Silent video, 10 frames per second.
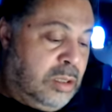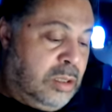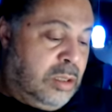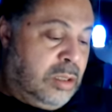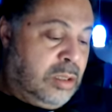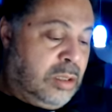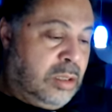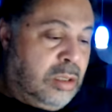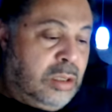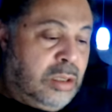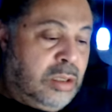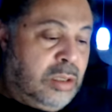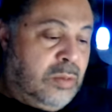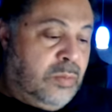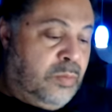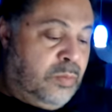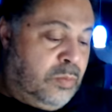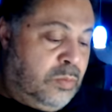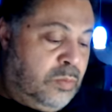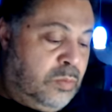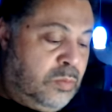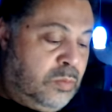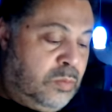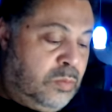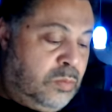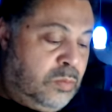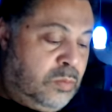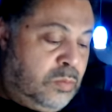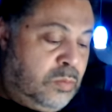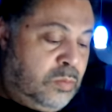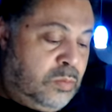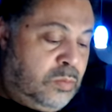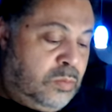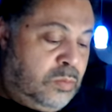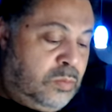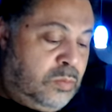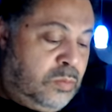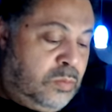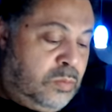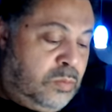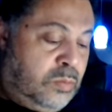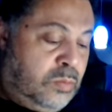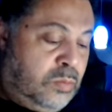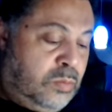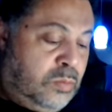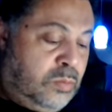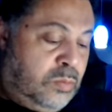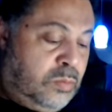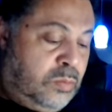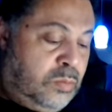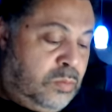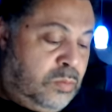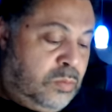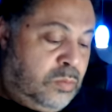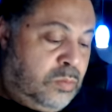[no speech]